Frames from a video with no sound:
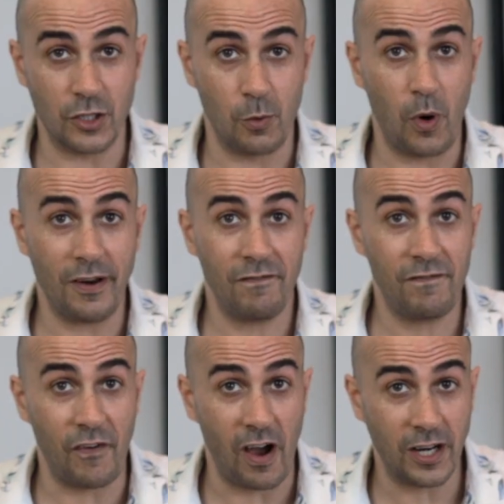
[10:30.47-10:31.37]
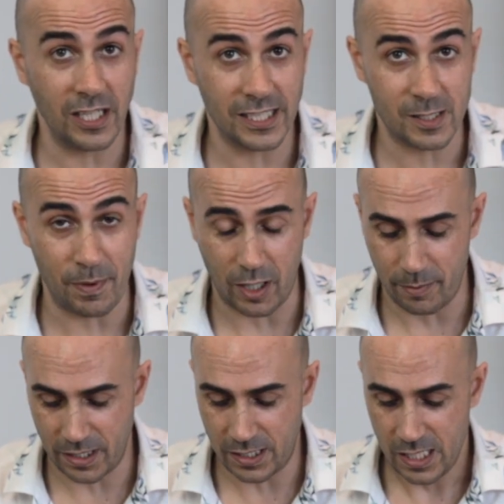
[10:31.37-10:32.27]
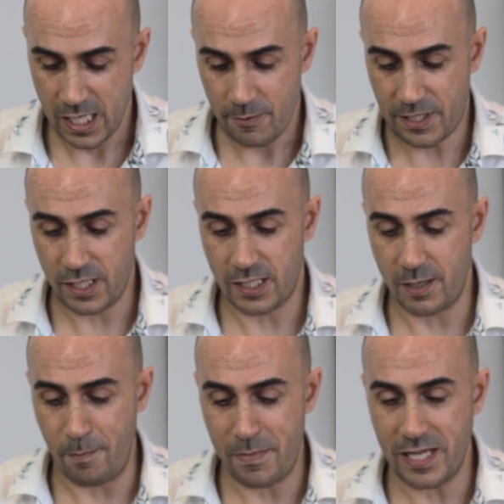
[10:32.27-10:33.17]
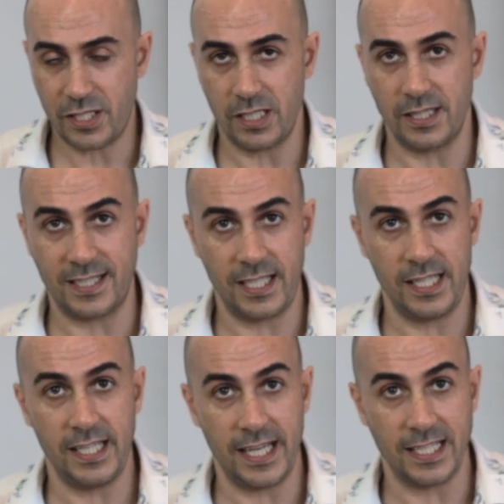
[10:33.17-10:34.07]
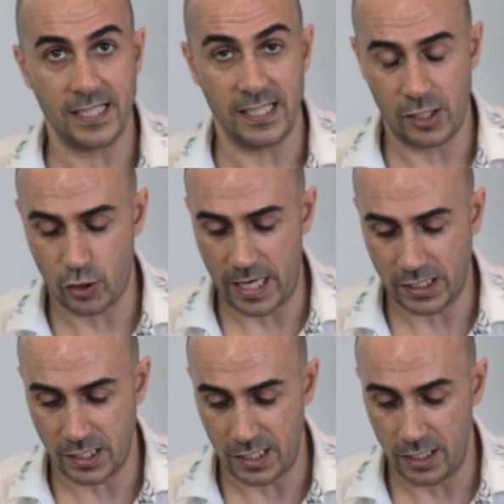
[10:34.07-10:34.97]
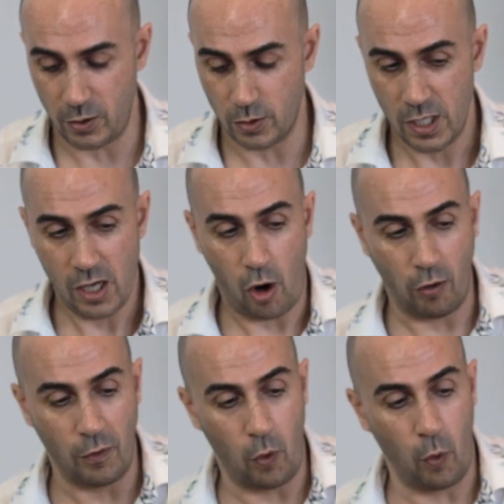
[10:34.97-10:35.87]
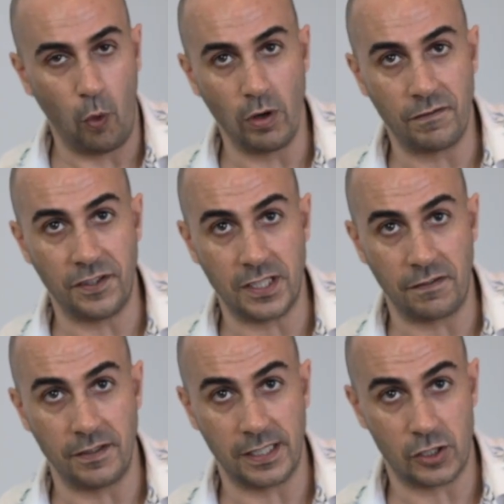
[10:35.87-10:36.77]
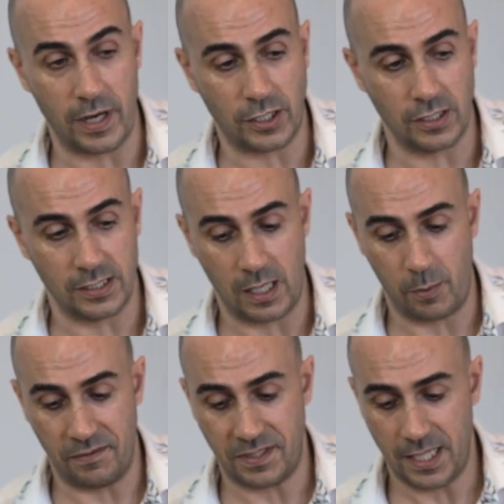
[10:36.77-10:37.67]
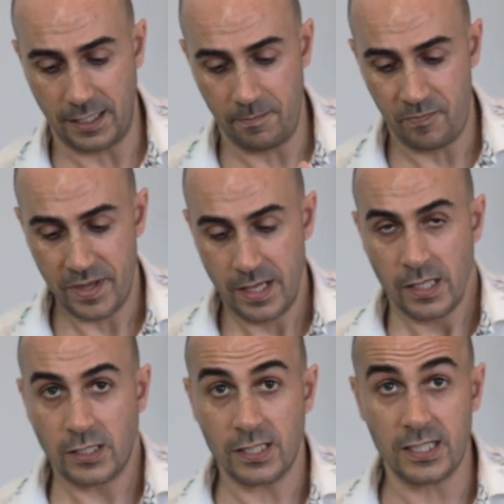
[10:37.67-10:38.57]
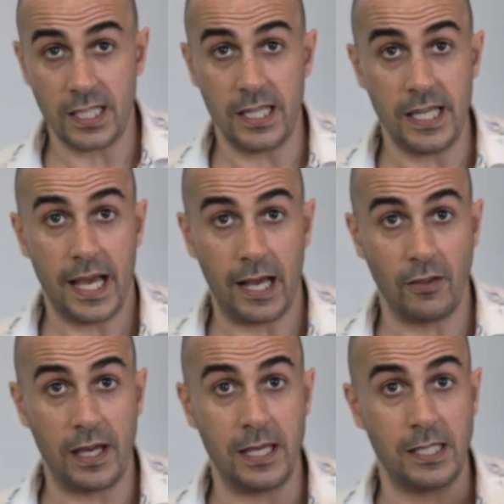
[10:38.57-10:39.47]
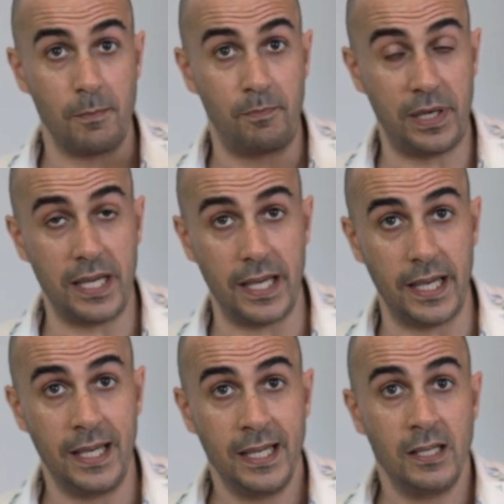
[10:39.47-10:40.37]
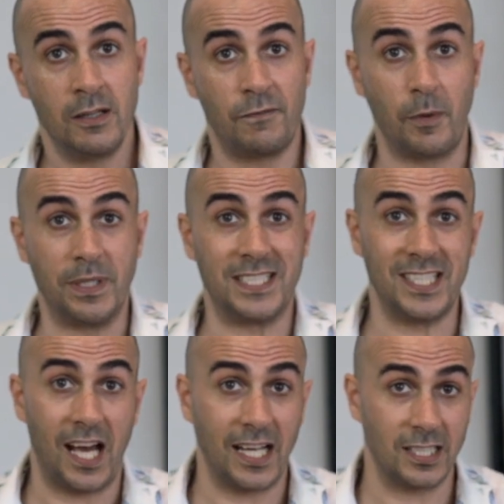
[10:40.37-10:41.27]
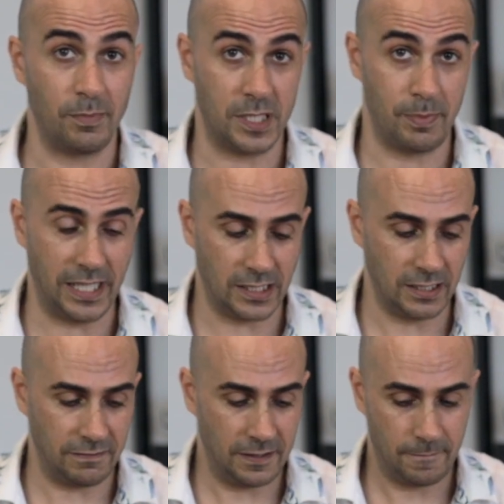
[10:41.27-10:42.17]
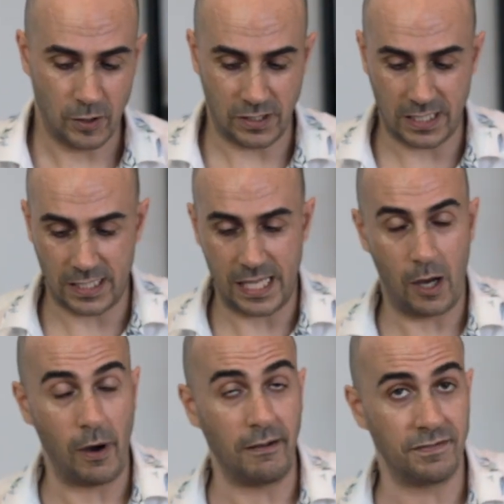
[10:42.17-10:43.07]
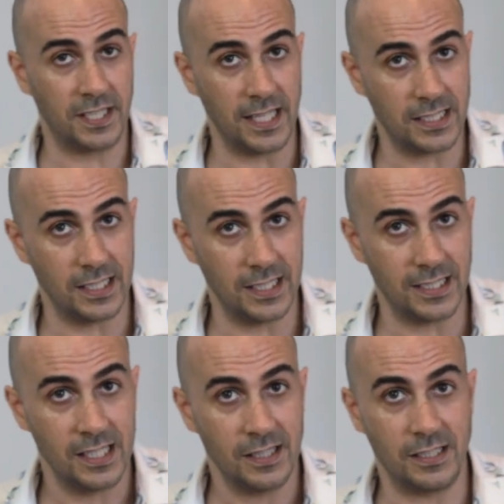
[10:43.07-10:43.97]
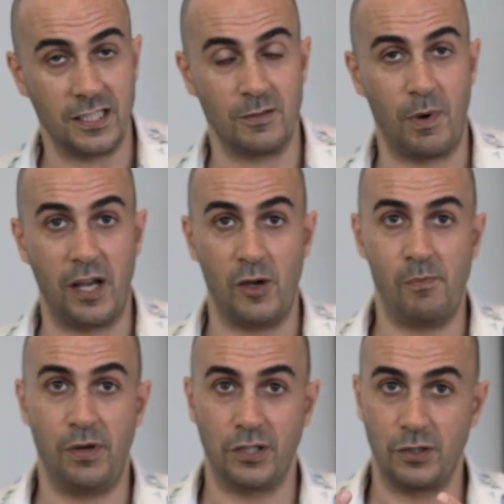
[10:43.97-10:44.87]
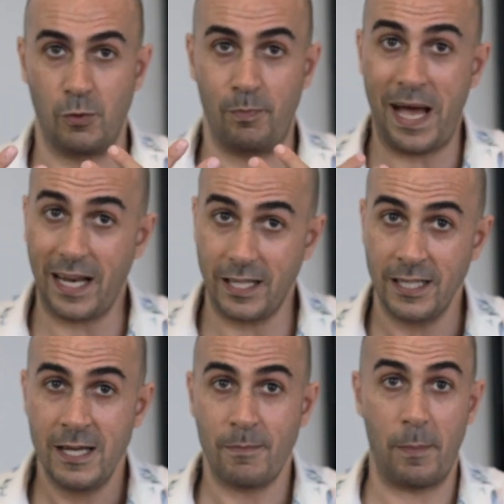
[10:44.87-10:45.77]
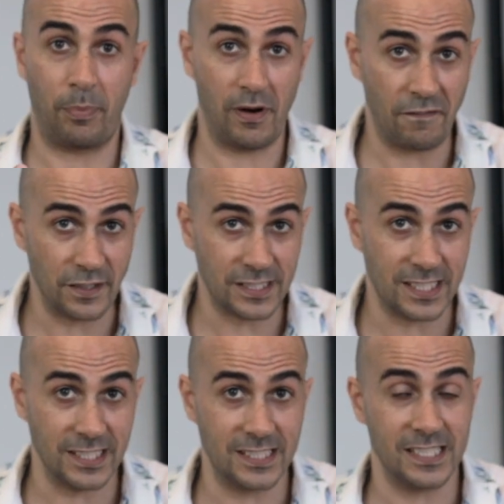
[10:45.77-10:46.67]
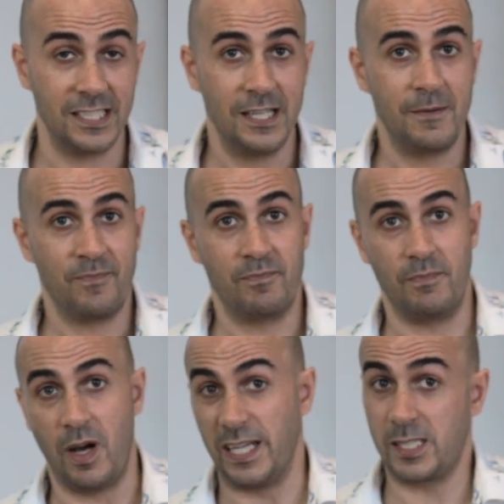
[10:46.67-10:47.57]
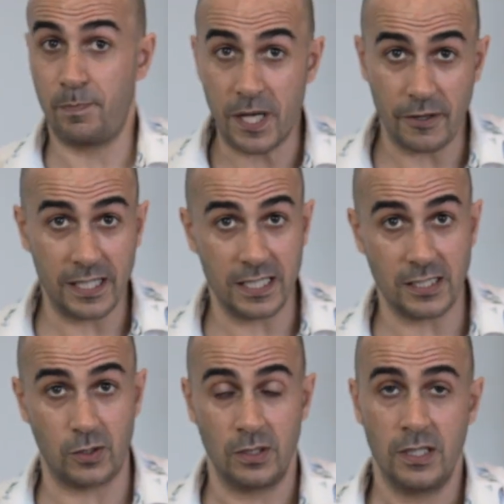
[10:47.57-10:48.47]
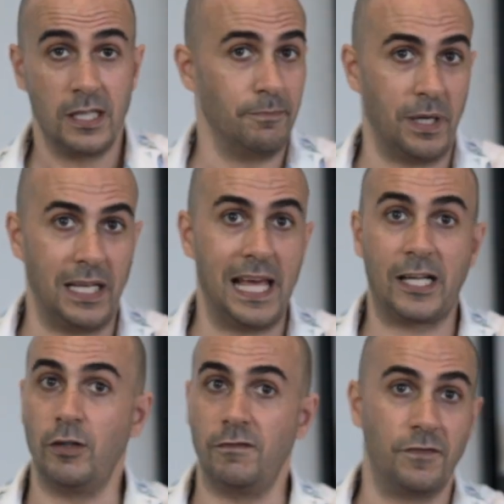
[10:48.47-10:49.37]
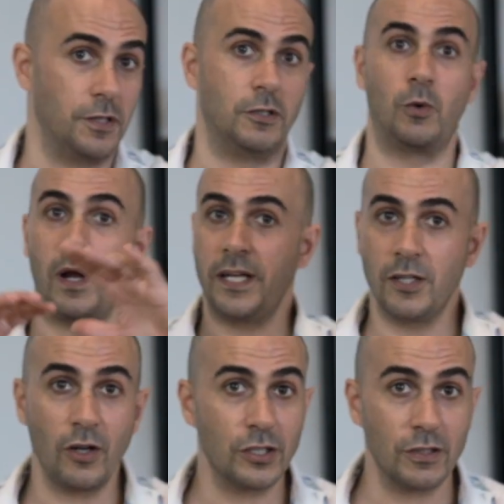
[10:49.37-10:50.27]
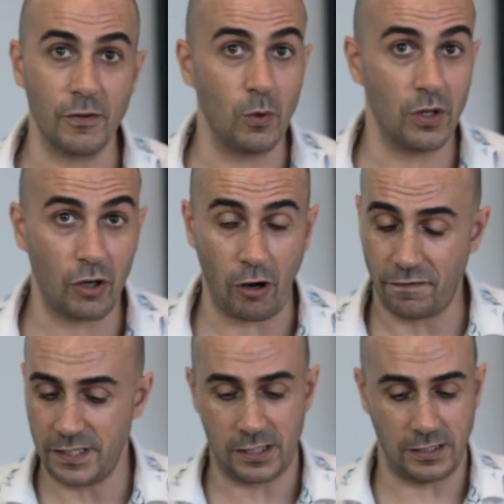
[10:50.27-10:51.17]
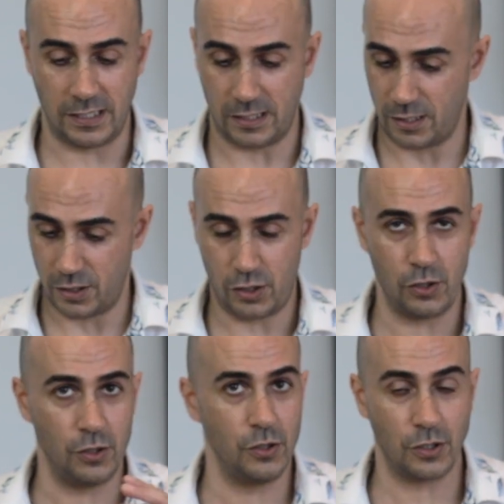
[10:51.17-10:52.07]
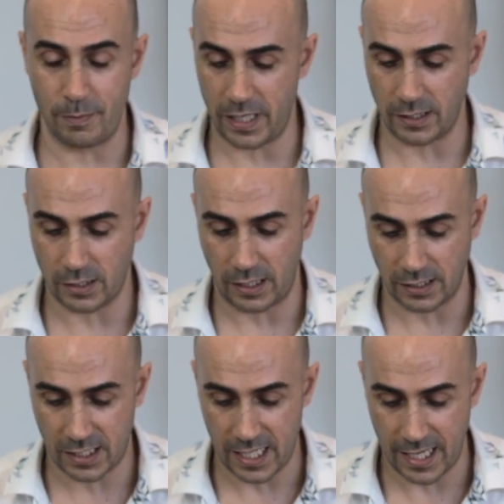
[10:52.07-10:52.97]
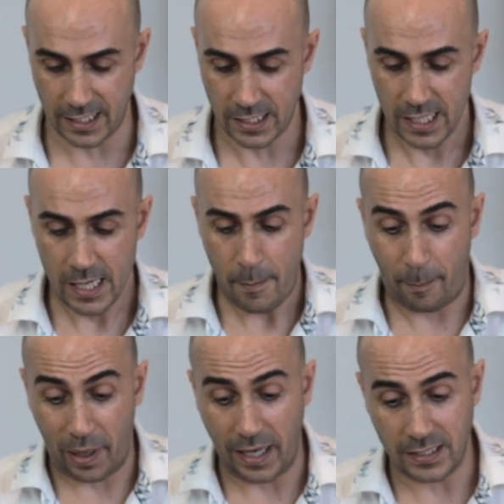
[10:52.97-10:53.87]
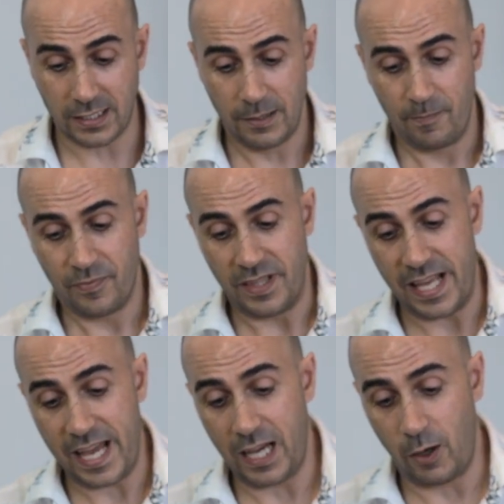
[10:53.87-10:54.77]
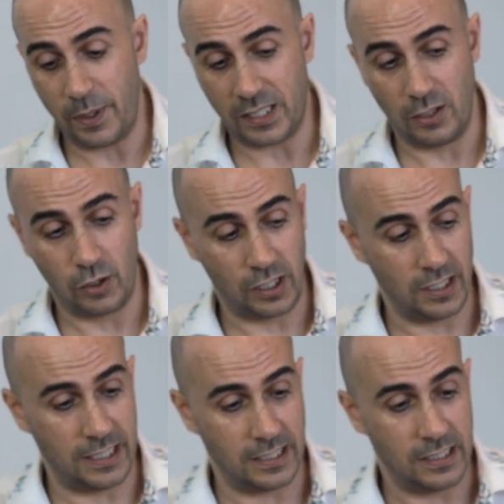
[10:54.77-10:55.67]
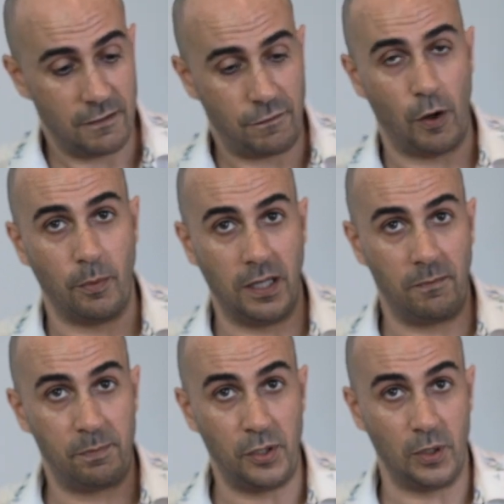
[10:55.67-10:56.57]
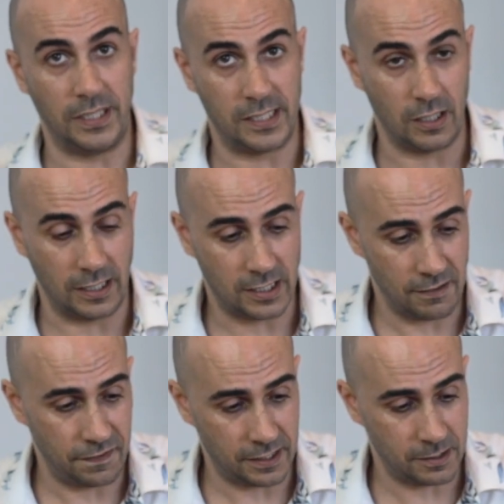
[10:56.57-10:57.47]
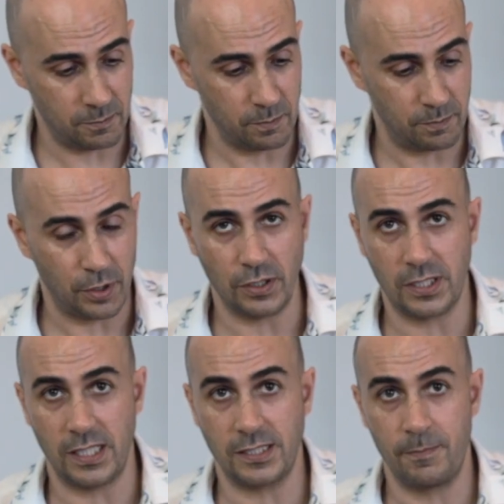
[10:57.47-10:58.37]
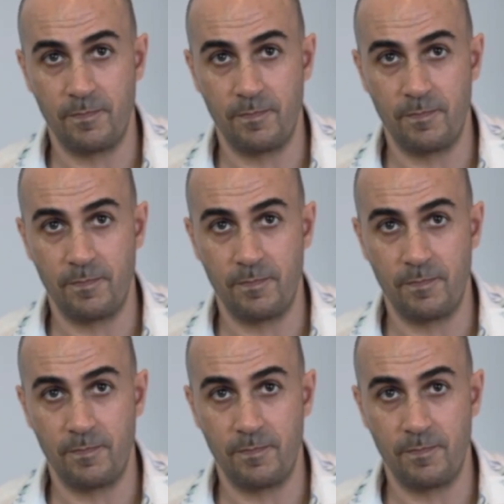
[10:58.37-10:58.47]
do one final experiment, which is to measure the TDS in extraction yield of all of the different extractions that we've done to see how they compare from a data perspective. Because this is how I've tasted it. This is my own personal palate, my preferences, my experience, my lack of the greater knowledge of all the coffees, because there's a huge amount to understand. But now we can look at it from a purely scientific process